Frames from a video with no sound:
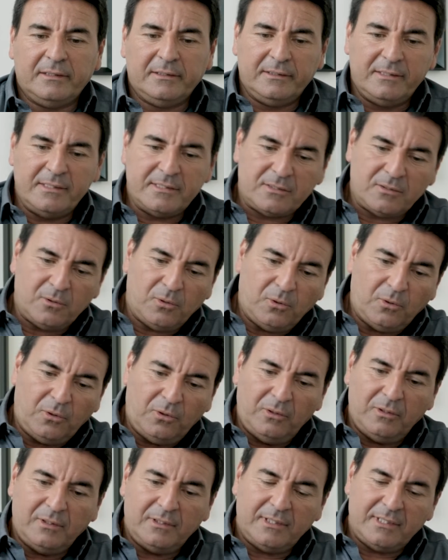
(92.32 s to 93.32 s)
This
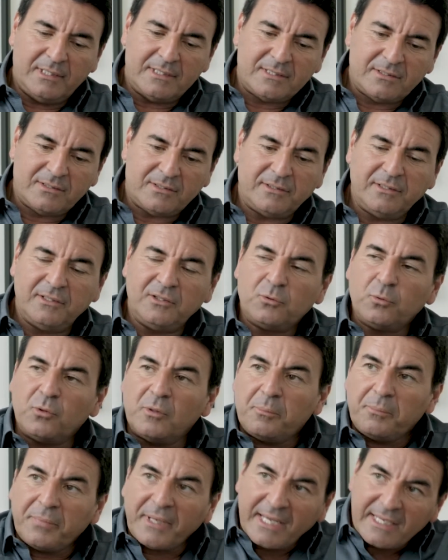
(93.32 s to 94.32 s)
all is turned into
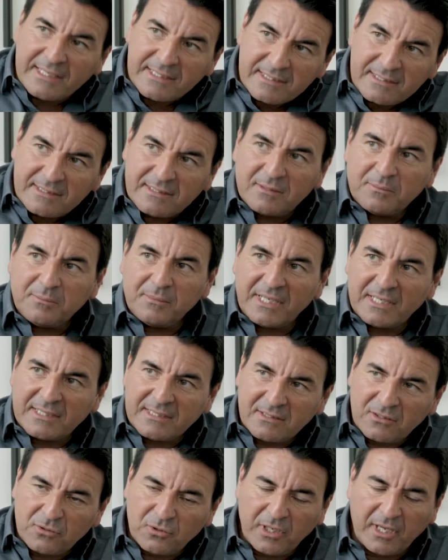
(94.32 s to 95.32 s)
a paste
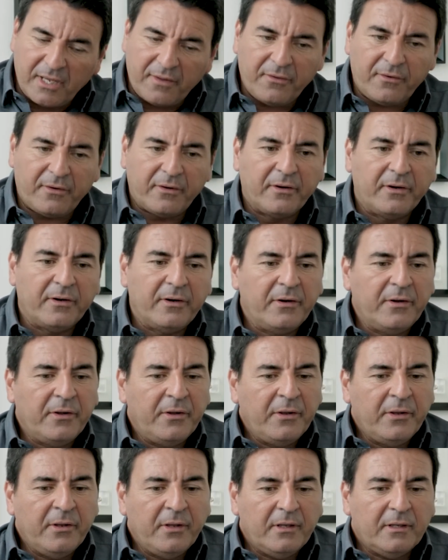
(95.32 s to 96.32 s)
mixed together.
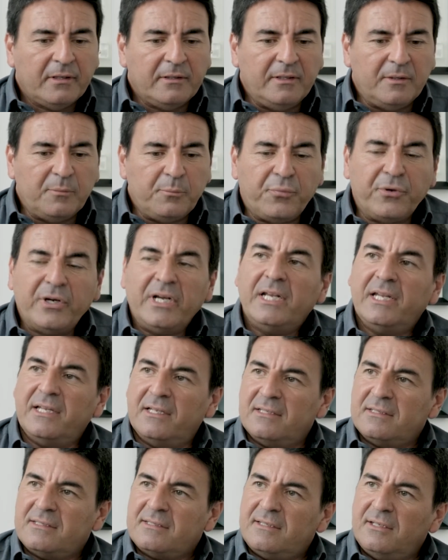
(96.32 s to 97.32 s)
The
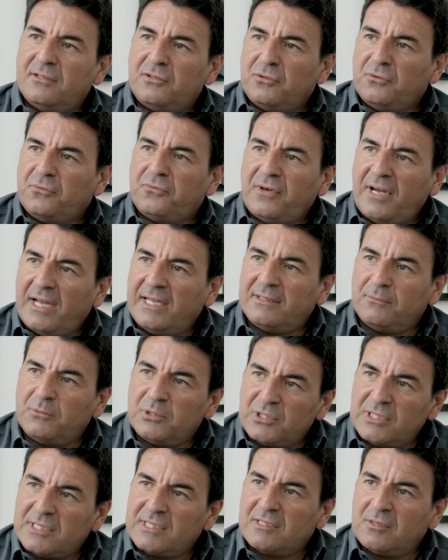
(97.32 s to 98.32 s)
brilliance that you find,
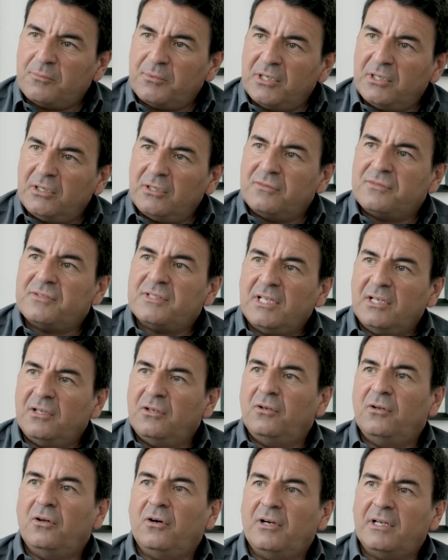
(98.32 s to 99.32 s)
which is typical of
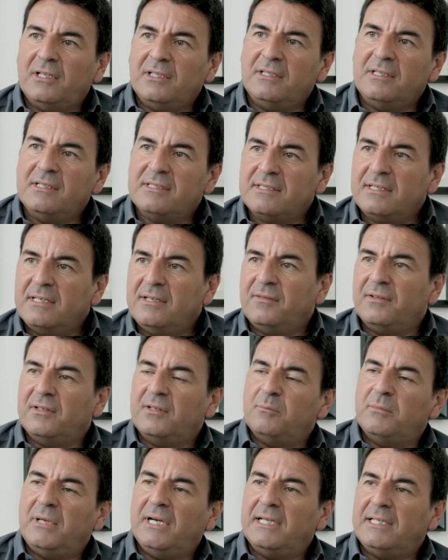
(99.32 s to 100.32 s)
celluloid, is
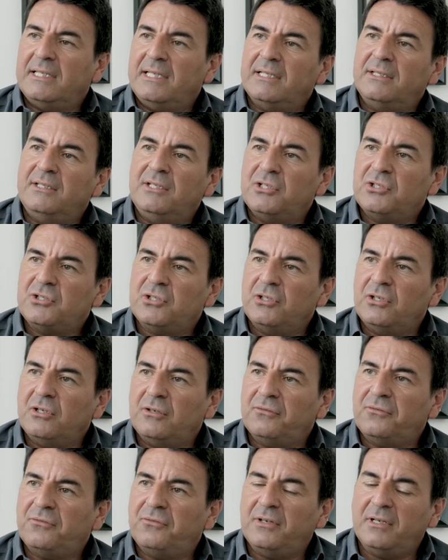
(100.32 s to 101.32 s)
given by the addition
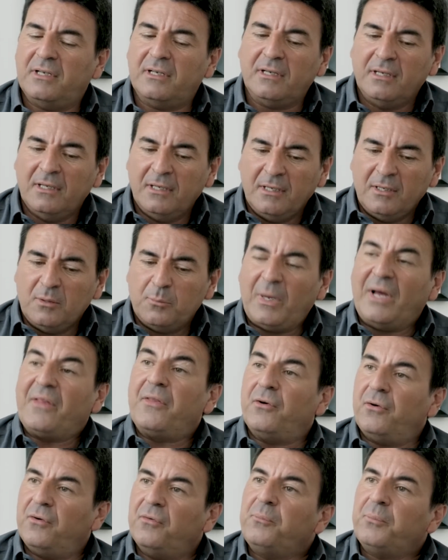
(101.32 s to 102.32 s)
of
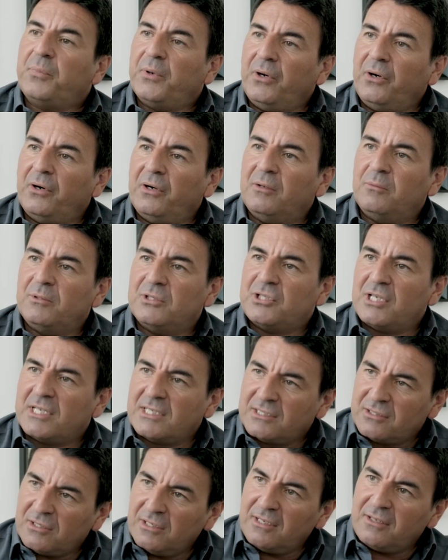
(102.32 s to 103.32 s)
mother of pearl, which
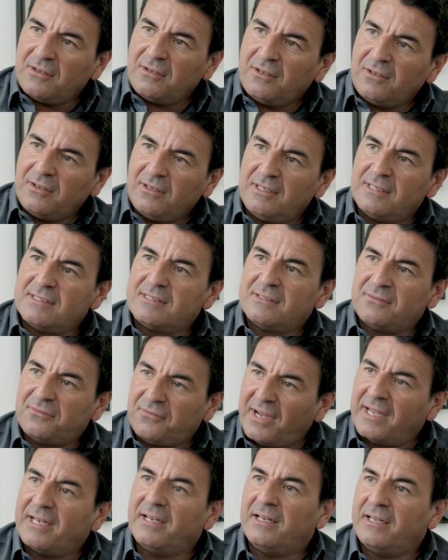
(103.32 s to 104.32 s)
actually is
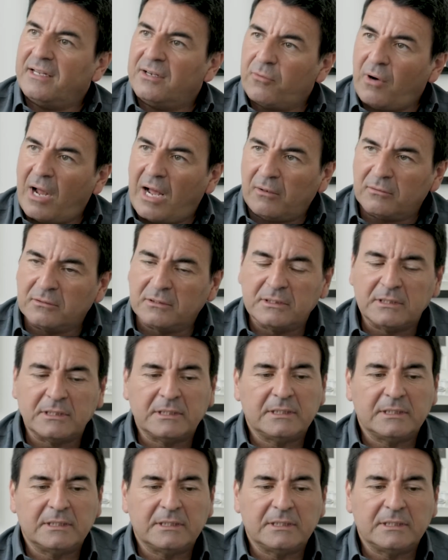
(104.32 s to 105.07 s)
finely ground,